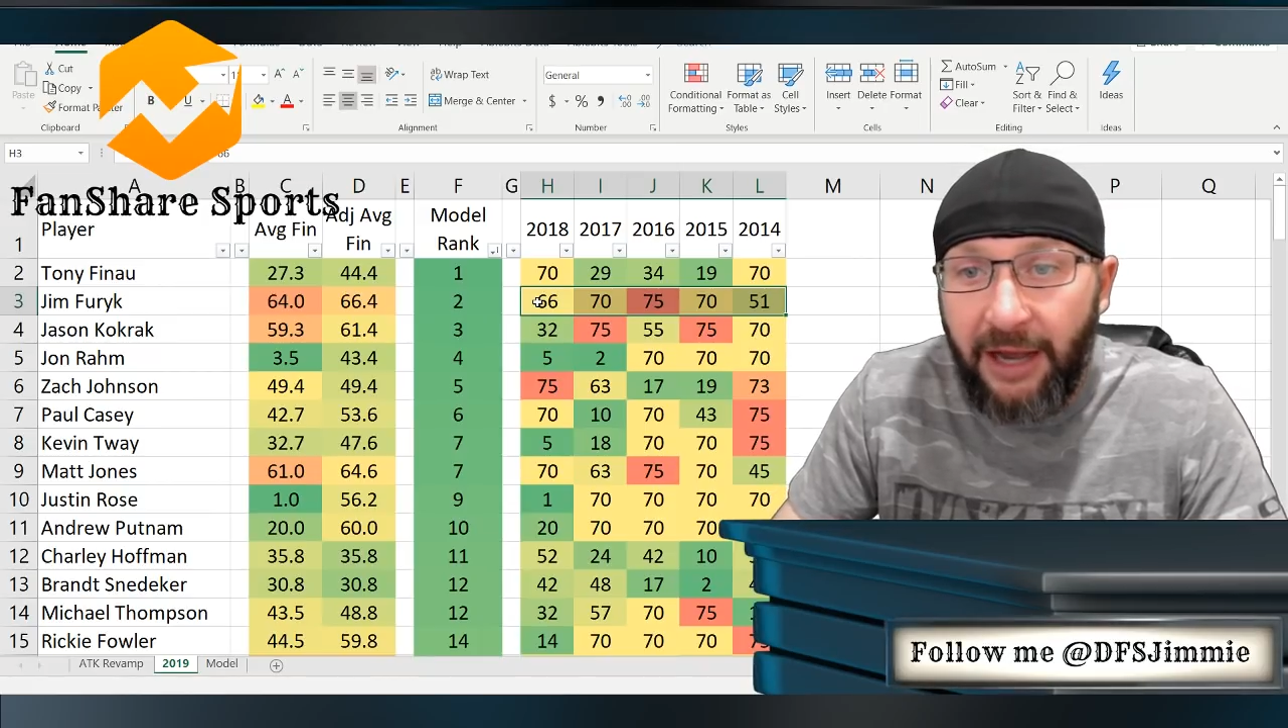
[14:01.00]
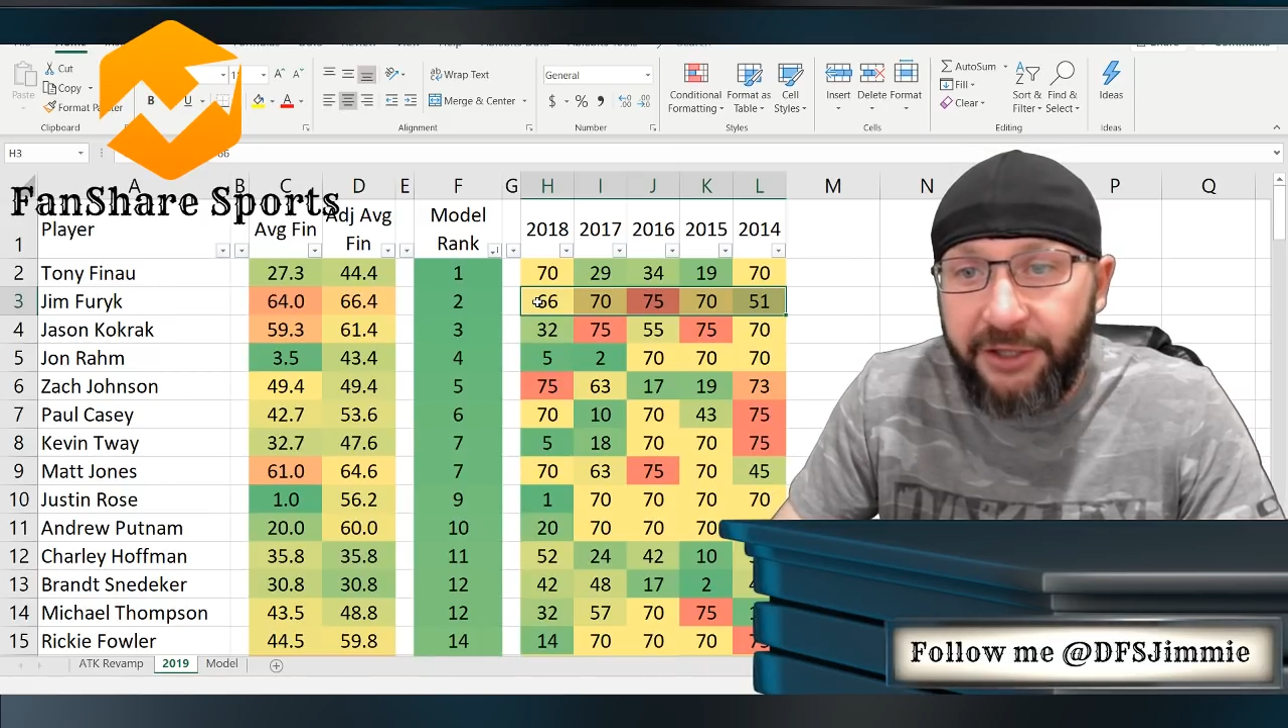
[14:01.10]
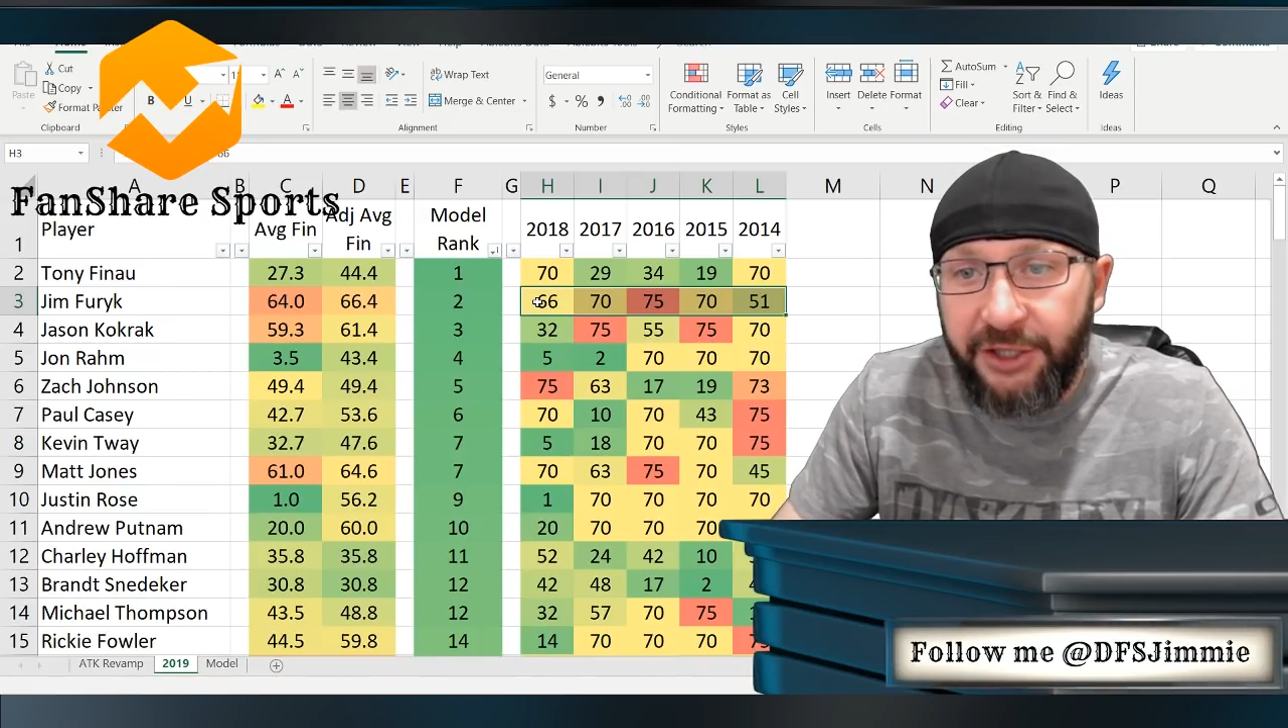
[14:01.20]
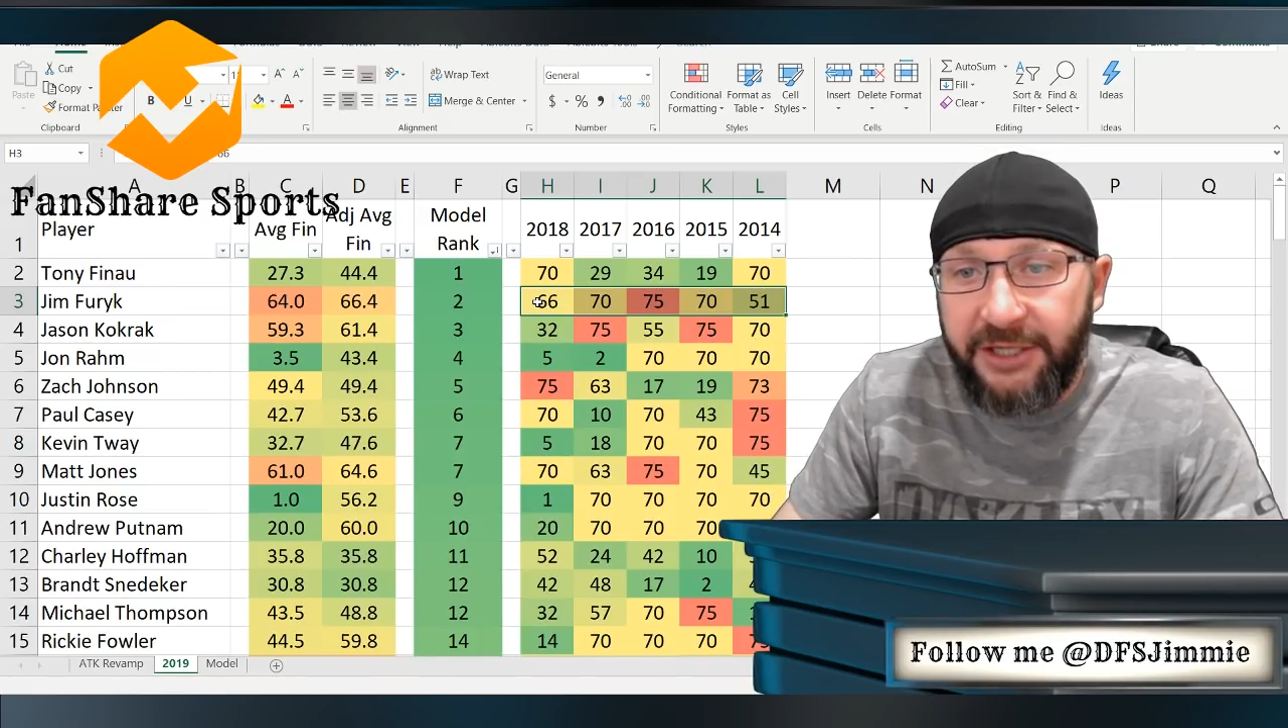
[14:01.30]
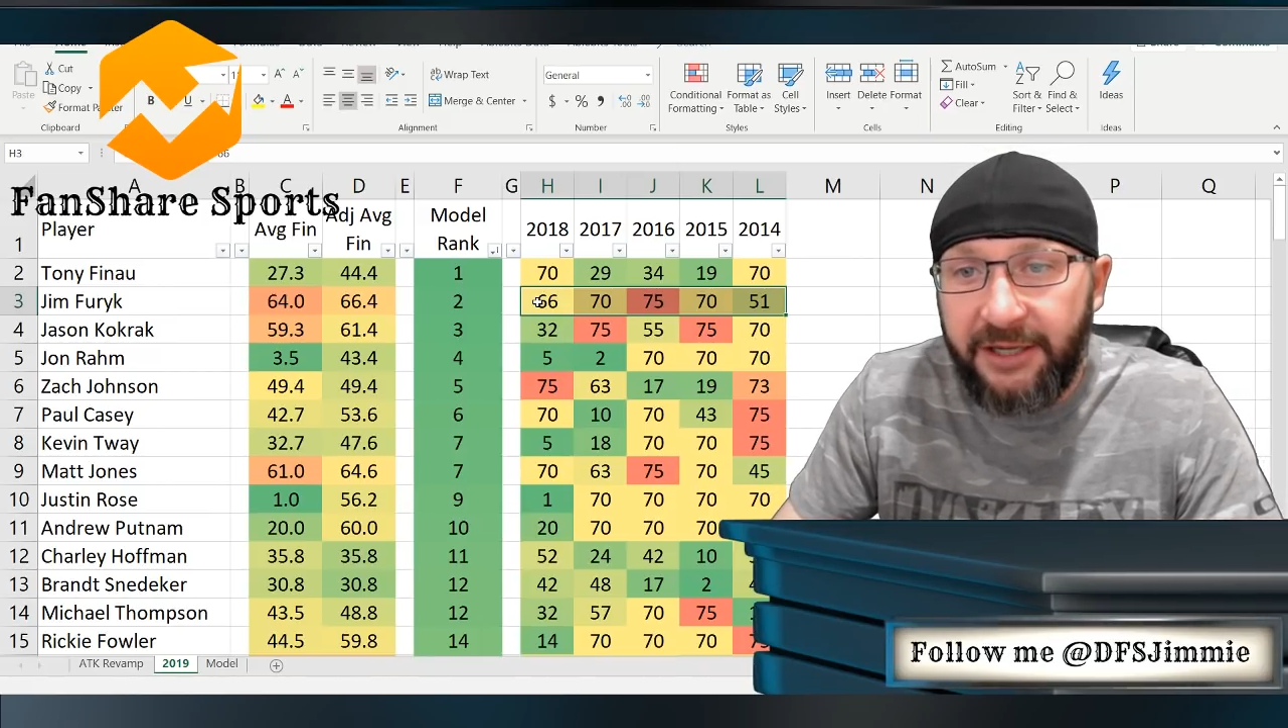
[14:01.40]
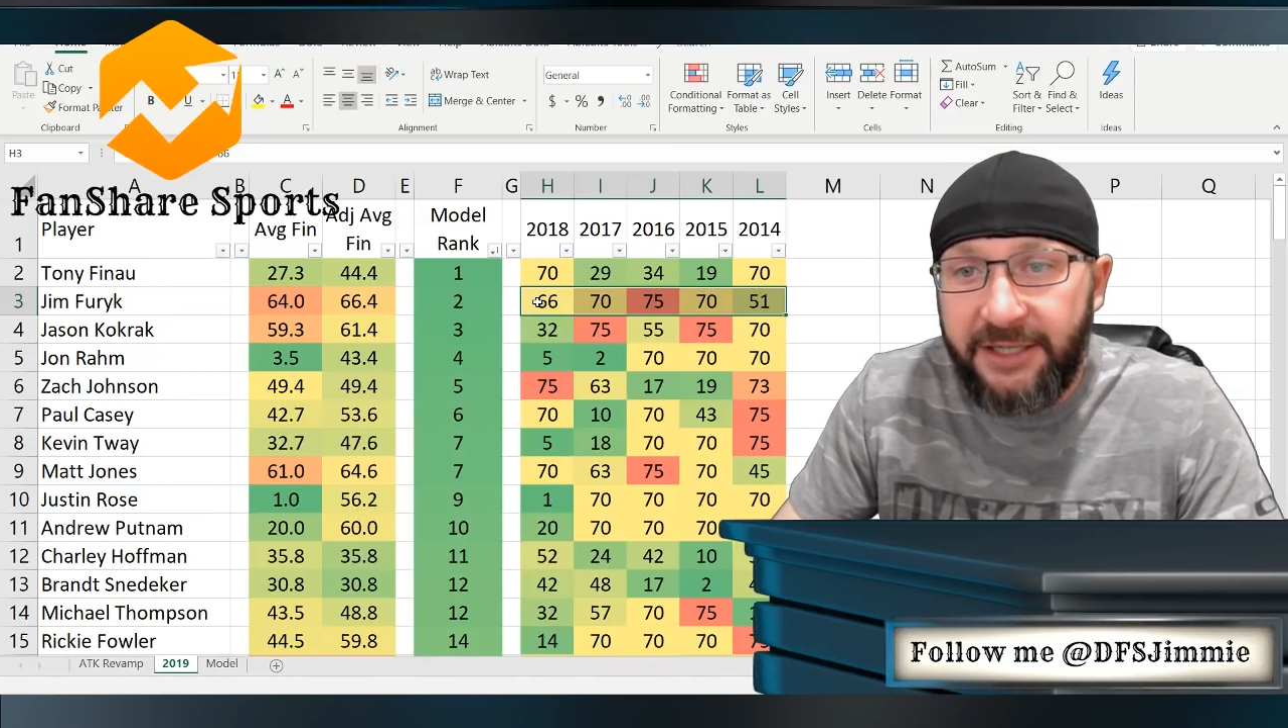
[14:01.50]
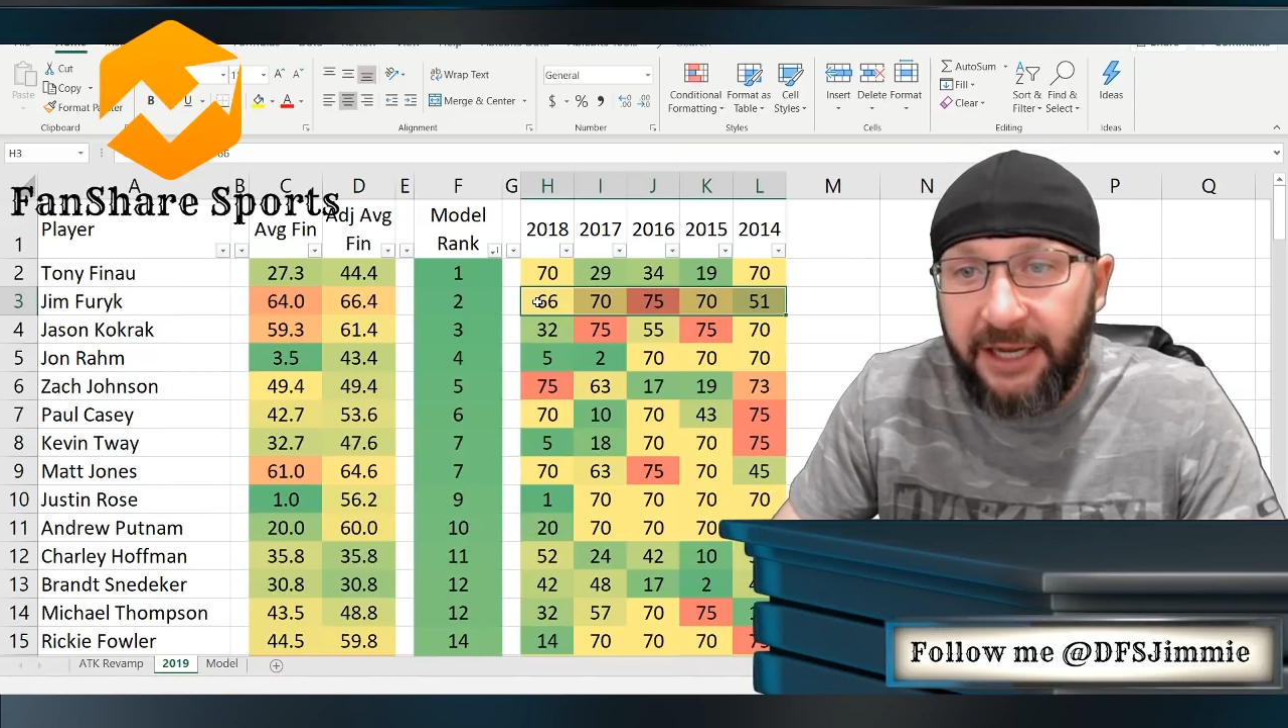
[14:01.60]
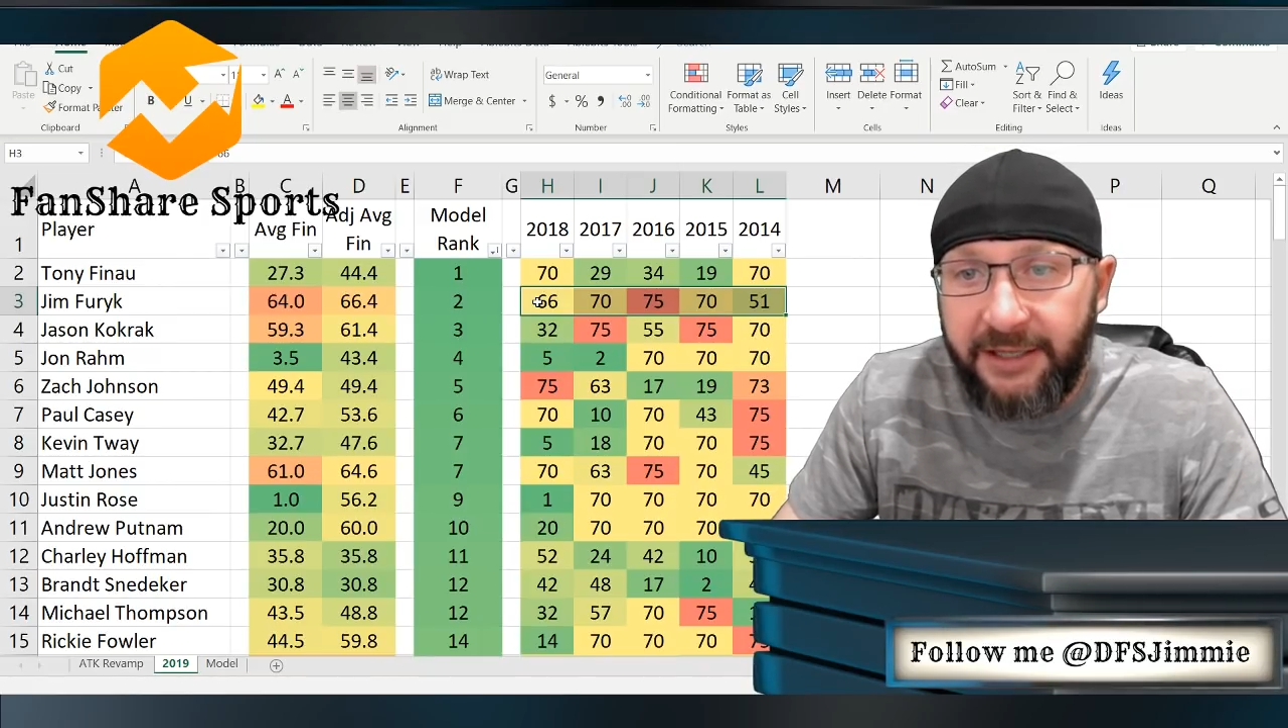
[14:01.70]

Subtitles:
just outside